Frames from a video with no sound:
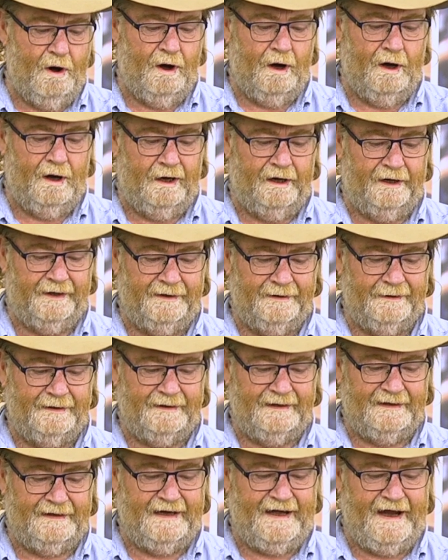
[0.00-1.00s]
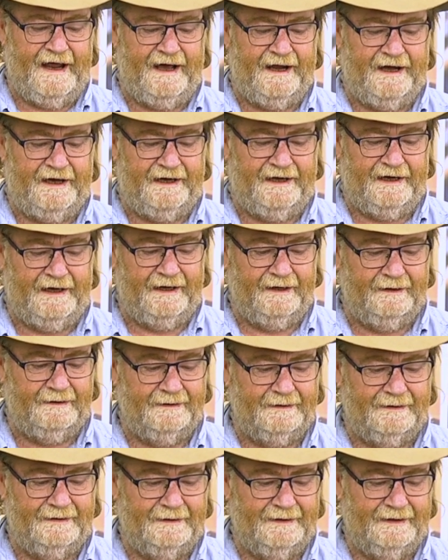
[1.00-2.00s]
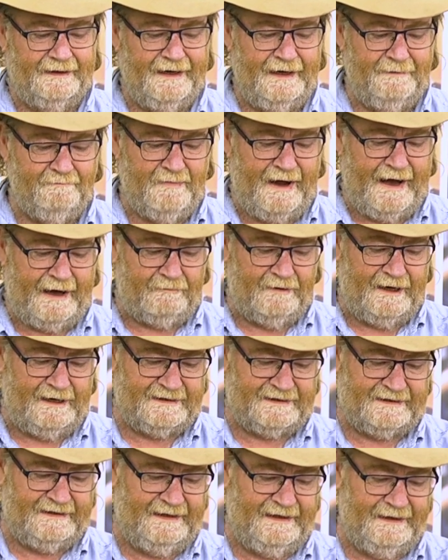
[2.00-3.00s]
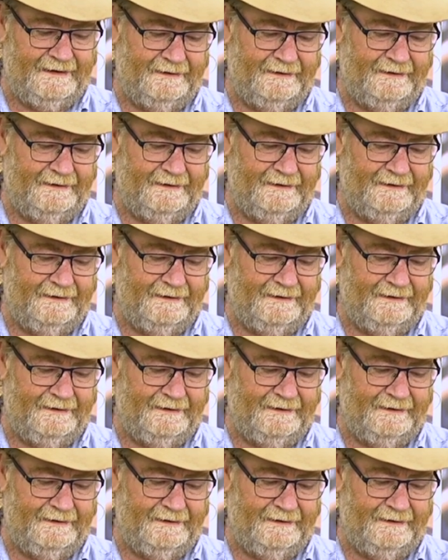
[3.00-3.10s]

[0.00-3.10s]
on, get out of here. Getting back, Rusty.